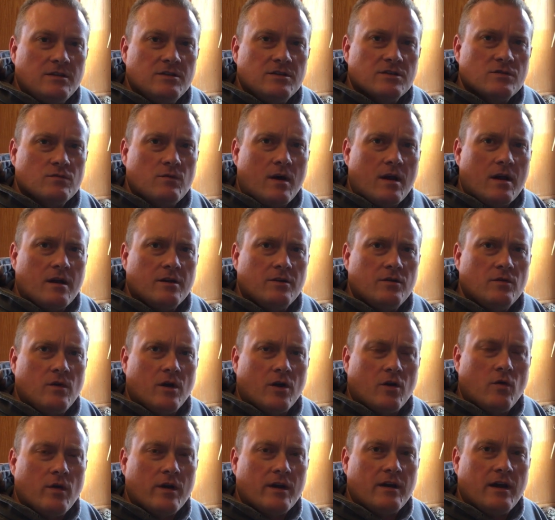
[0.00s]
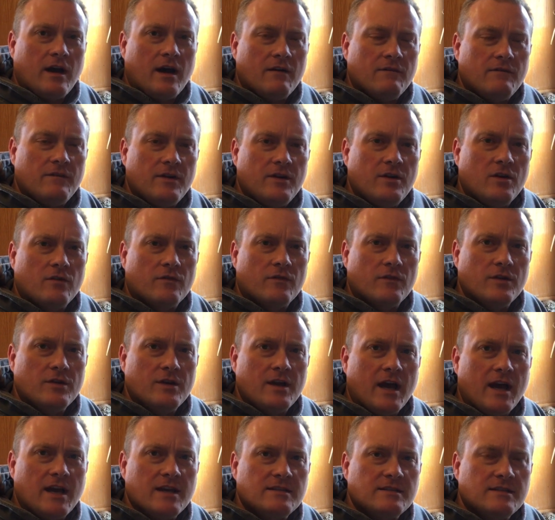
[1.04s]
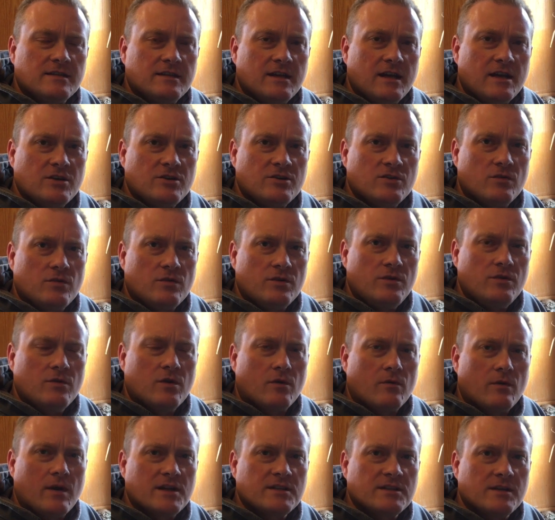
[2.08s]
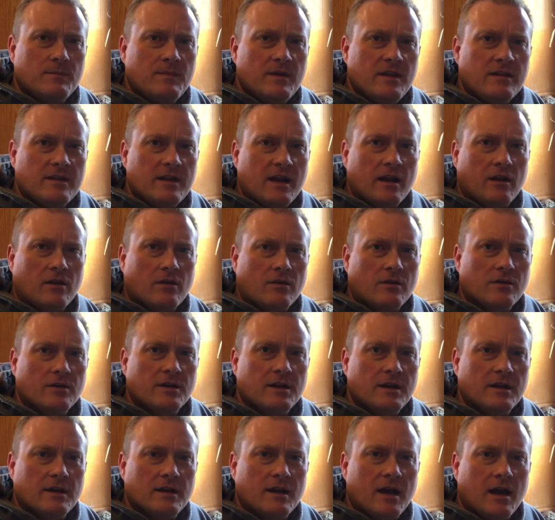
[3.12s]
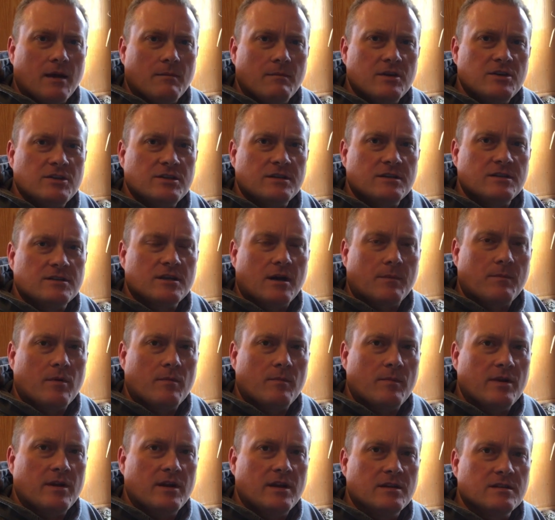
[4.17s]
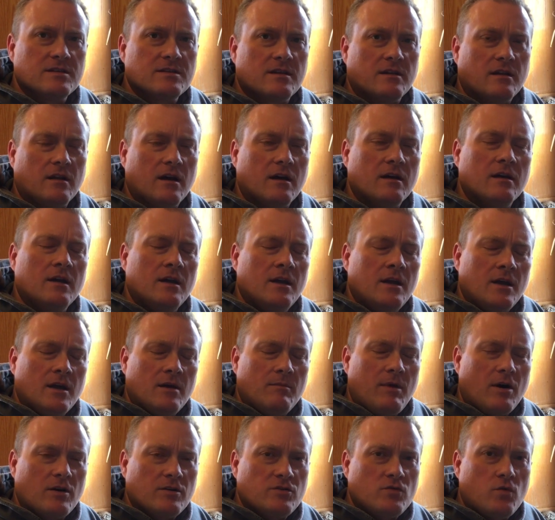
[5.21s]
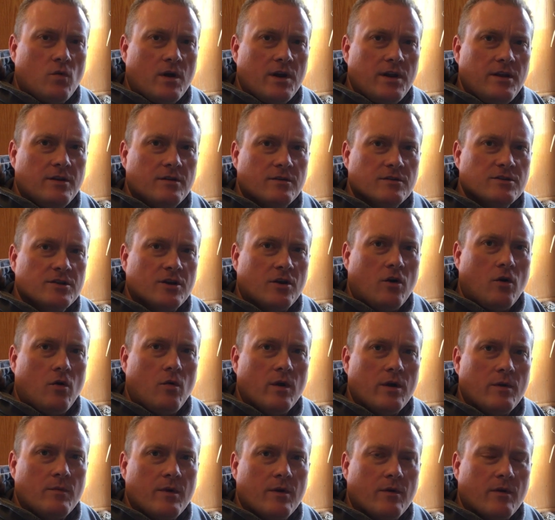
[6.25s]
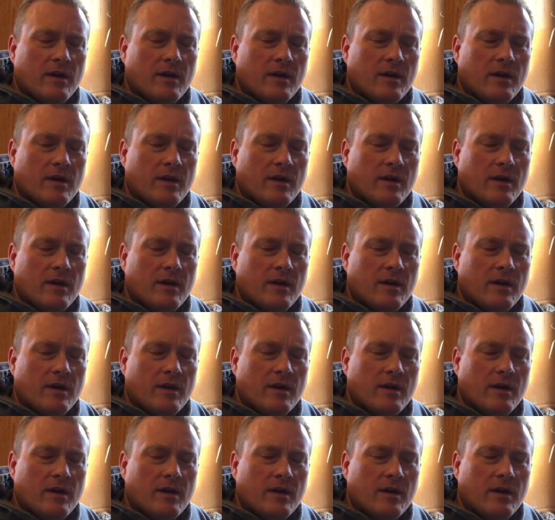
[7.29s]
Just wanted to do a quick uh, video for you guys today showing you a recipe that I learned in uh, Michigan's Upper Peninsula about 20 years ago when we